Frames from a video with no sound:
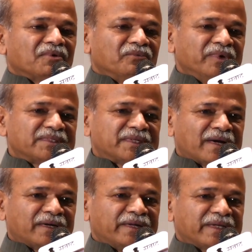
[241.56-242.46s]
We
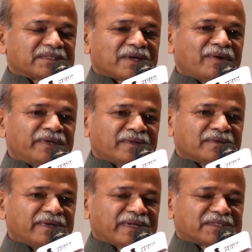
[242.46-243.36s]
started
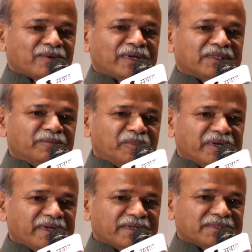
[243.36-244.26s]
excavating the
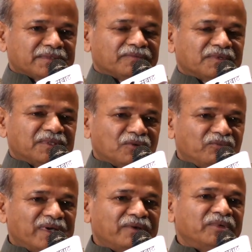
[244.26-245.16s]
burials the
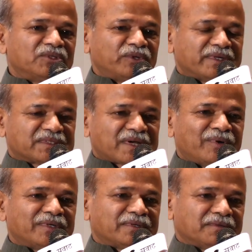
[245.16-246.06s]
way we used to excavate,